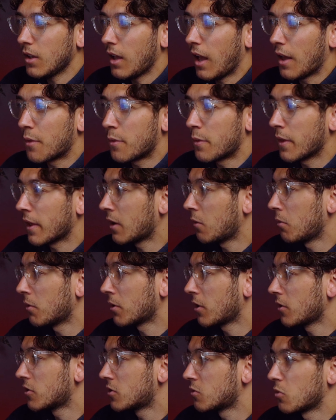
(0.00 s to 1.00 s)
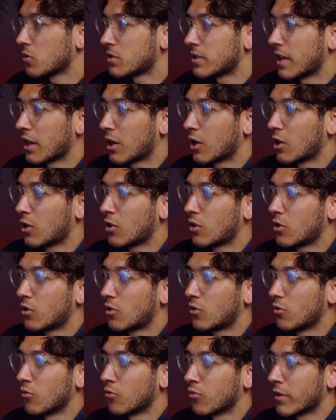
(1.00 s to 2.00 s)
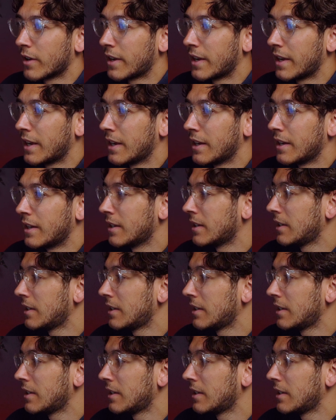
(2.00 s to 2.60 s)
I think I want to go towards that green